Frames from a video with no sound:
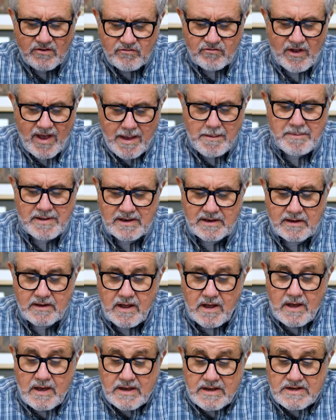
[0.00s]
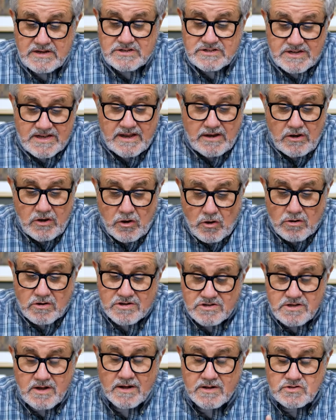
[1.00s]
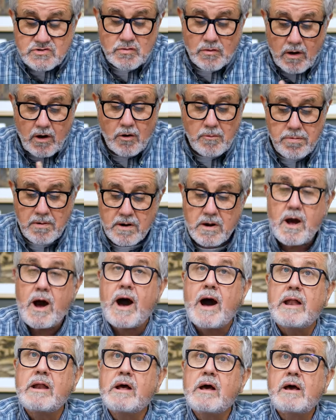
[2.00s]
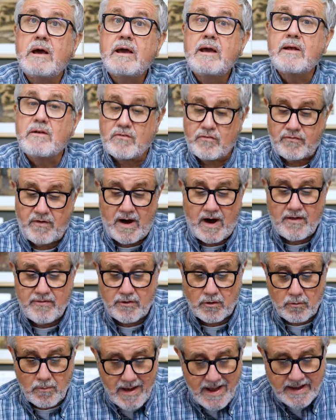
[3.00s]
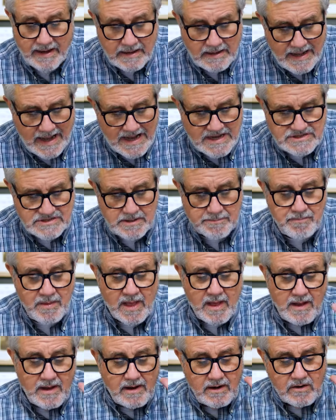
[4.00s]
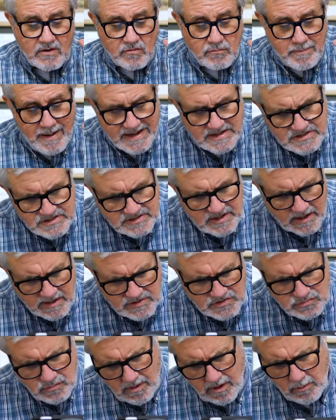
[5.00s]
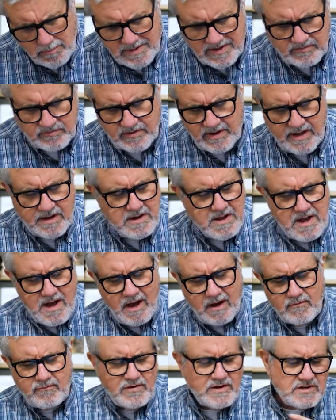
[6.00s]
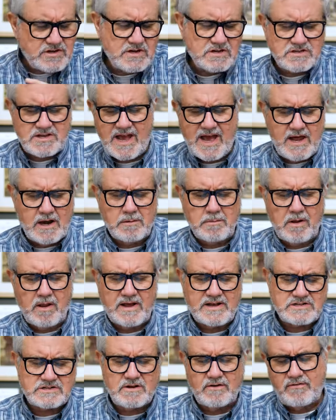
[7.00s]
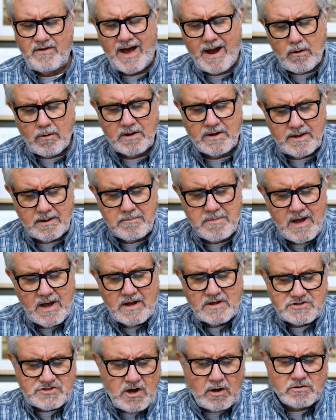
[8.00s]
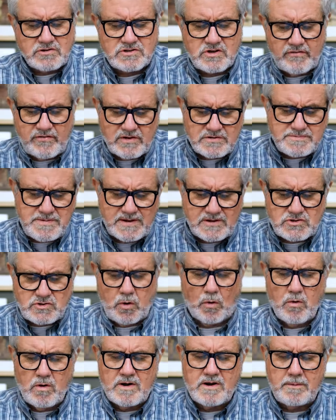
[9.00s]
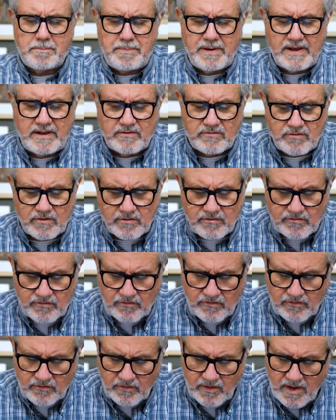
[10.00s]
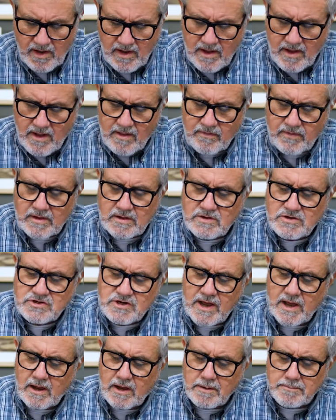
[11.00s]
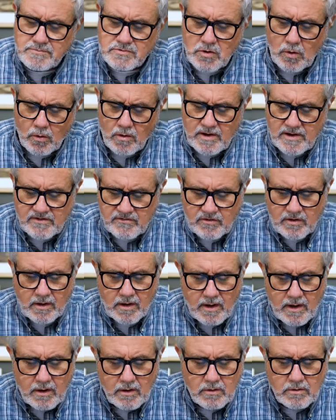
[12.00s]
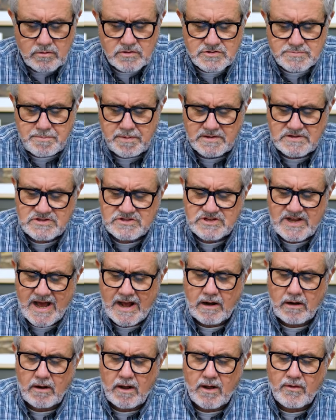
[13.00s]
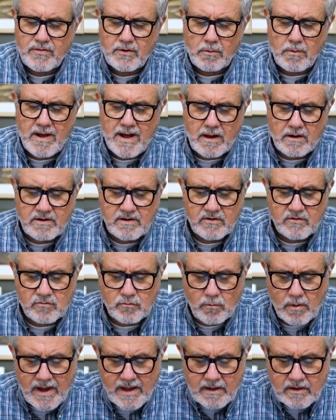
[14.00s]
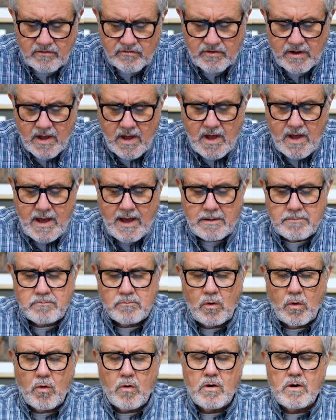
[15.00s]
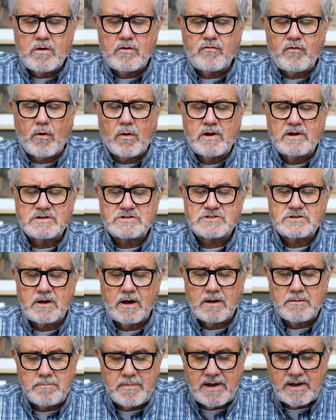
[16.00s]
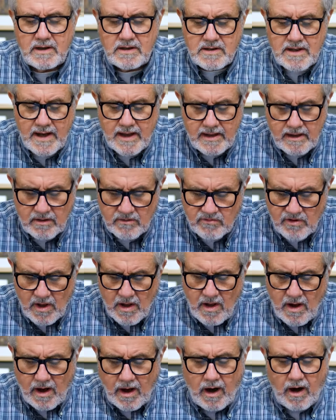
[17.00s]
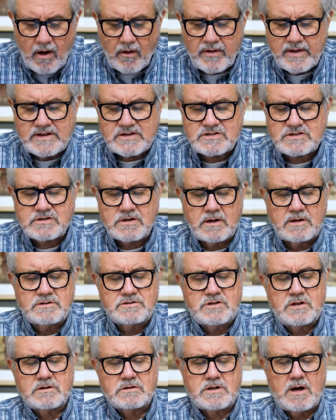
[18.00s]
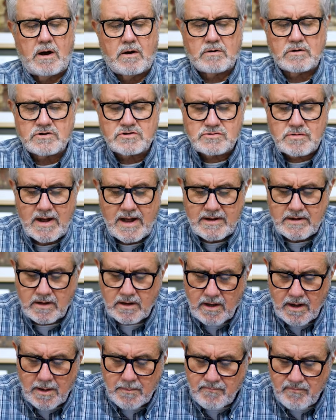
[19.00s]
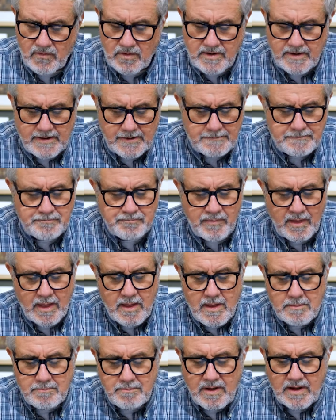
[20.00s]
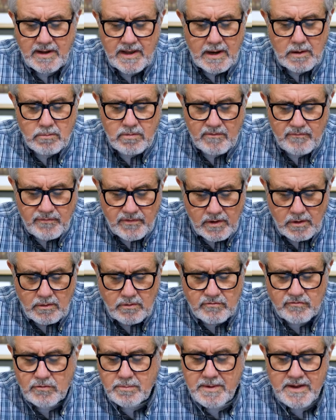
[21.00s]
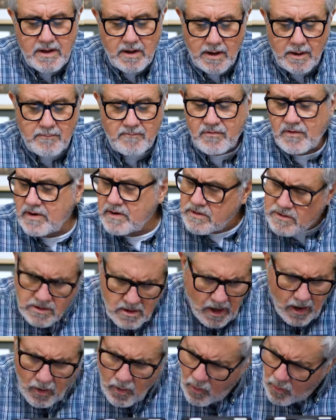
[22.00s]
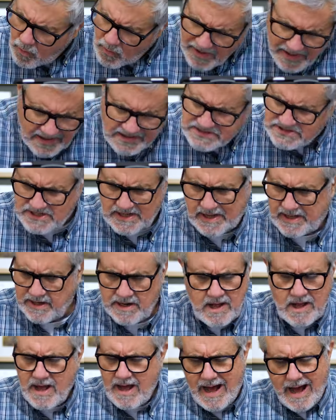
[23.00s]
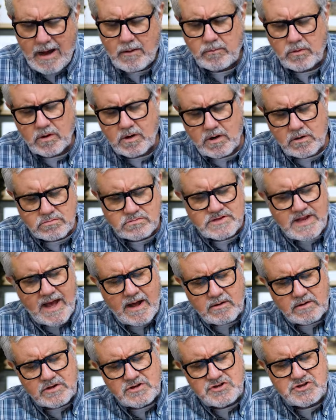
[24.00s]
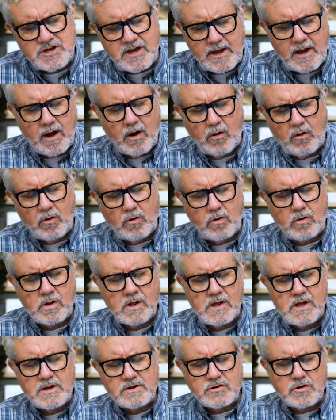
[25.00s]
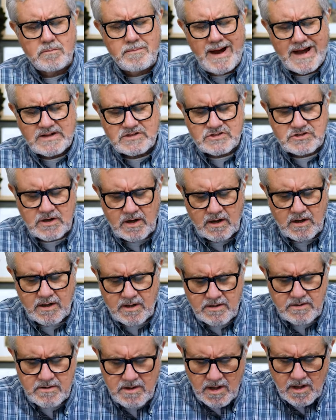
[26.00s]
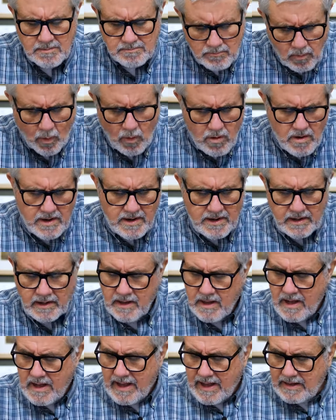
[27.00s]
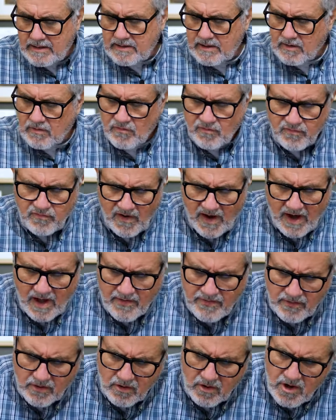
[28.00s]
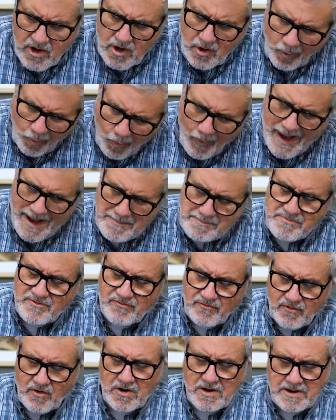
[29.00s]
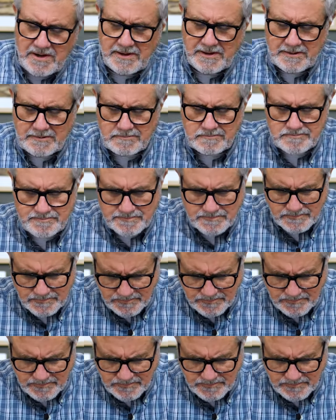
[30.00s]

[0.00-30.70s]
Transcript: Examine it. Is it your son's robe or not?" His father recognized it. "It is my son's robe," he said. "A vicious animal has devoured him. Joseph has been torn to pieces." Then Jacob tore his clothes, put sackcloth around his waist, and mourned for his son many days. All his sons and daughters tried to comfort him, but he refused to be comforted. "No," he said, "I will go down to Sheol to my son, mourning." And his father wept for him.